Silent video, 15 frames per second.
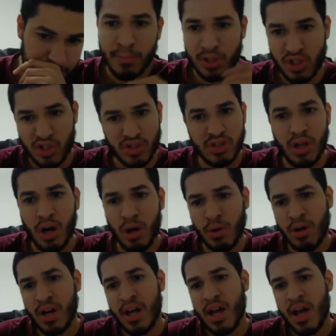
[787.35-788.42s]
But just
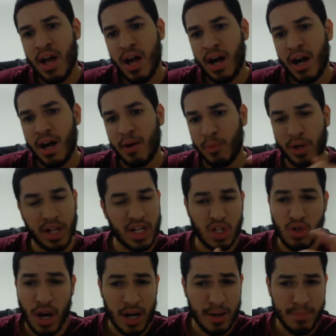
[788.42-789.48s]
know, we're going to
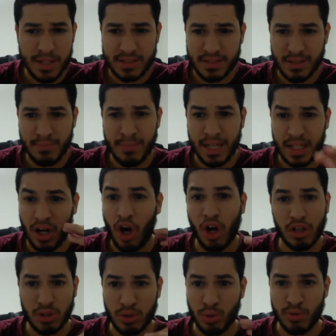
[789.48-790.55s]
try our best to make
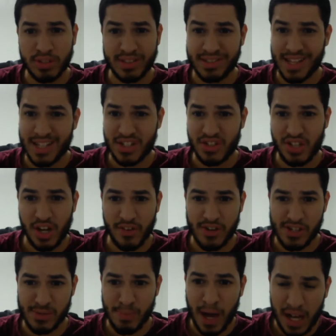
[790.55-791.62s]
our duels as legendary
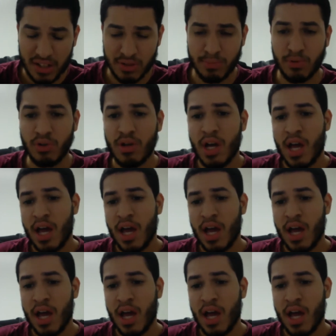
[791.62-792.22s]
as possible.